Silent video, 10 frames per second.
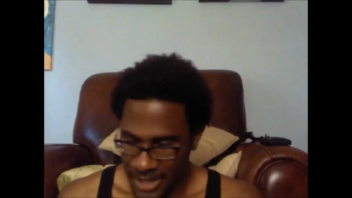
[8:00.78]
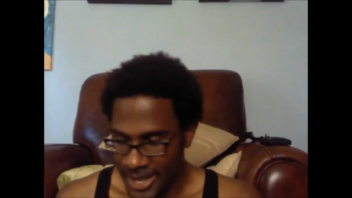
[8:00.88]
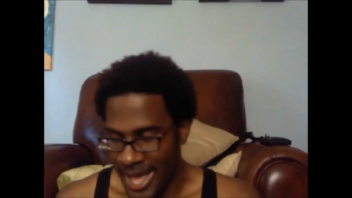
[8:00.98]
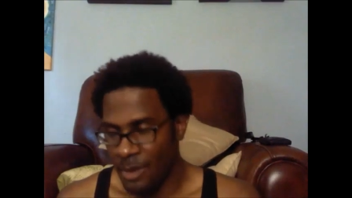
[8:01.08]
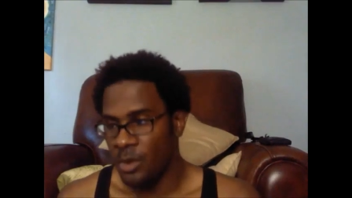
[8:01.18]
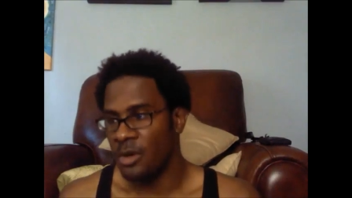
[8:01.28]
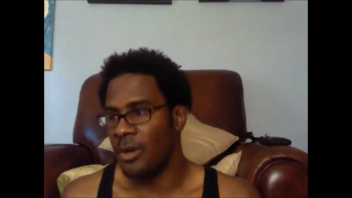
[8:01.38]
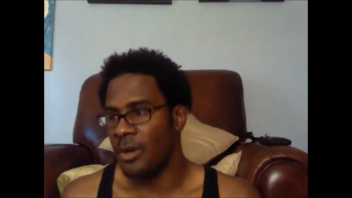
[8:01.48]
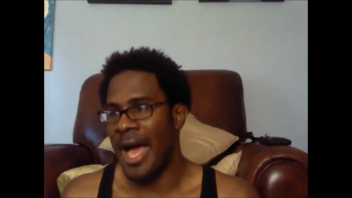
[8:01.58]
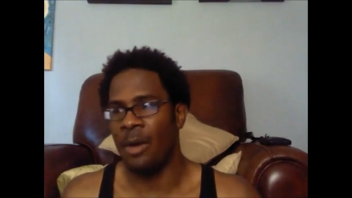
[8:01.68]
like I
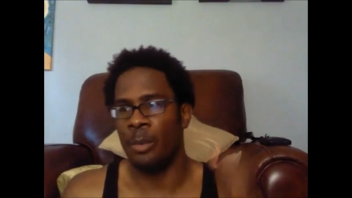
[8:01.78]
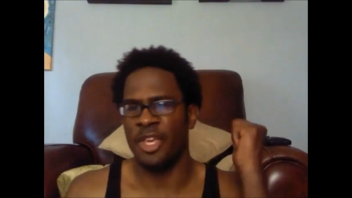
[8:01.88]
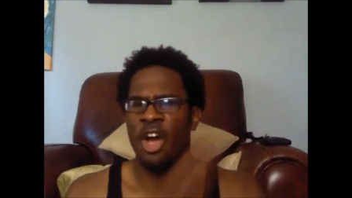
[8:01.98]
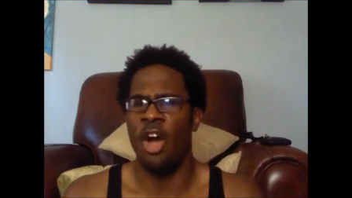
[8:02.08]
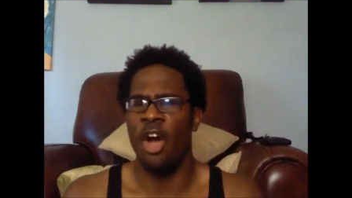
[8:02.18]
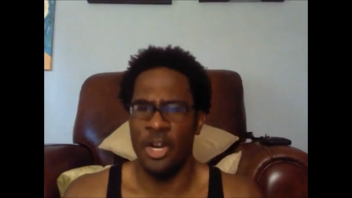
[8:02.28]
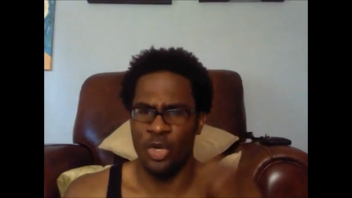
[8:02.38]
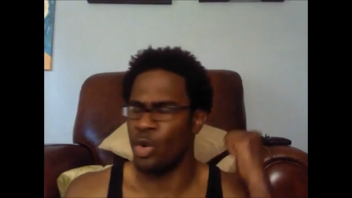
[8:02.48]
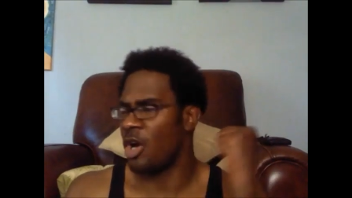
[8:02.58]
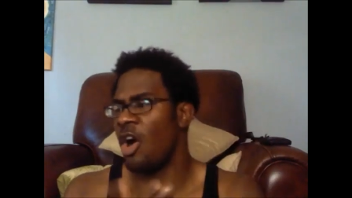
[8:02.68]
will I will be
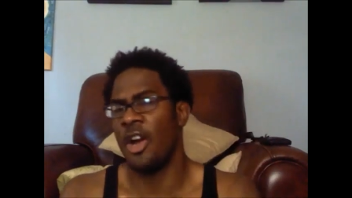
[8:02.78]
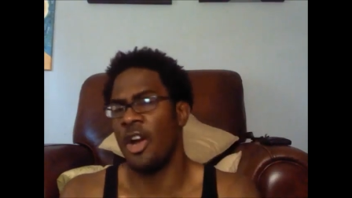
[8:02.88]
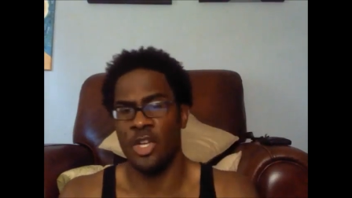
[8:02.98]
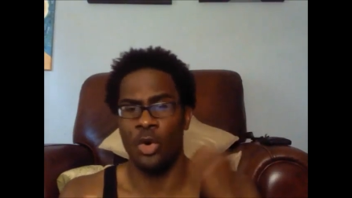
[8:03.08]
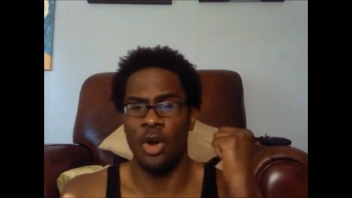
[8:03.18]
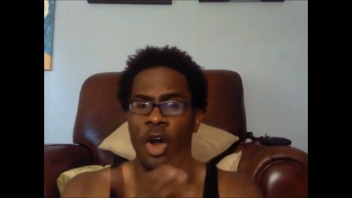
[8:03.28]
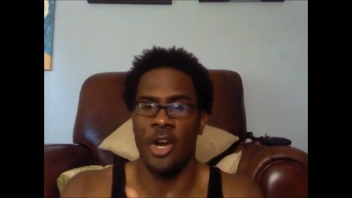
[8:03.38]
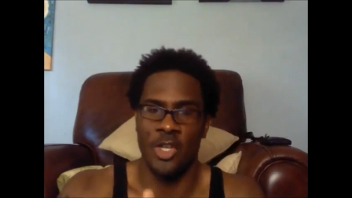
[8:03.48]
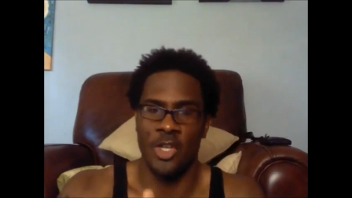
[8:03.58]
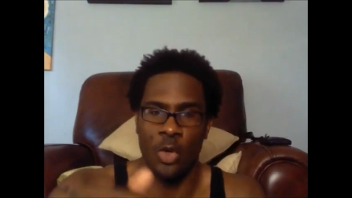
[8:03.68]
hardcore, hardcore,
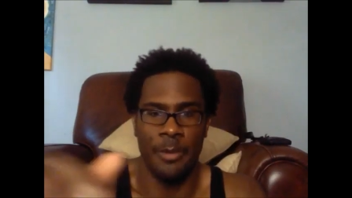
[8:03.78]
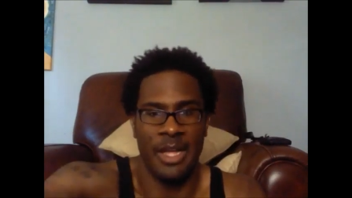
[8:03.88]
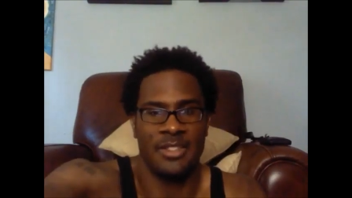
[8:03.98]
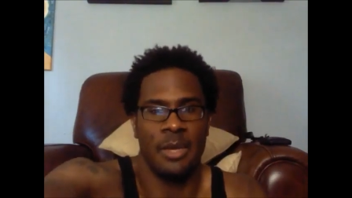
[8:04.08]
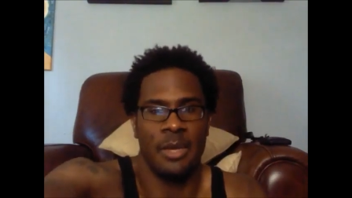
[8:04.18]
hardcore about